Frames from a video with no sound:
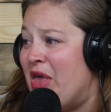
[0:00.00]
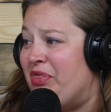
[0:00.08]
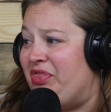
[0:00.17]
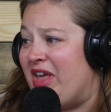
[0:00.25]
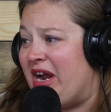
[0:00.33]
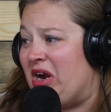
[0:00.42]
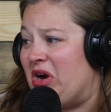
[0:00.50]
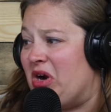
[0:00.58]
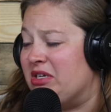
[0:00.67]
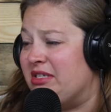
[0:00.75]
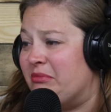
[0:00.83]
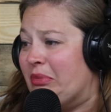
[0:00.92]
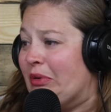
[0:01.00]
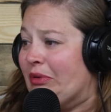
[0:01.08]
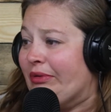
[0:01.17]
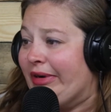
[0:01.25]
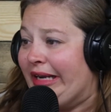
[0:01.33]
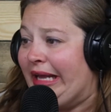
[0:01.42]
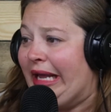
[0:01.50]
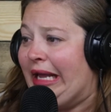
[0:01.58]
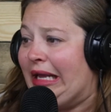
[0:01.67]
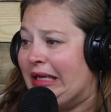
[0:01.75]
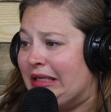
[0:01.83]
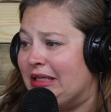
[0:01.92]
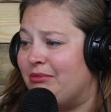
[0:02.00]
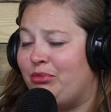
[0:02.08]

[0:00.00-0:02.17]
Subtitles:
there are some pretty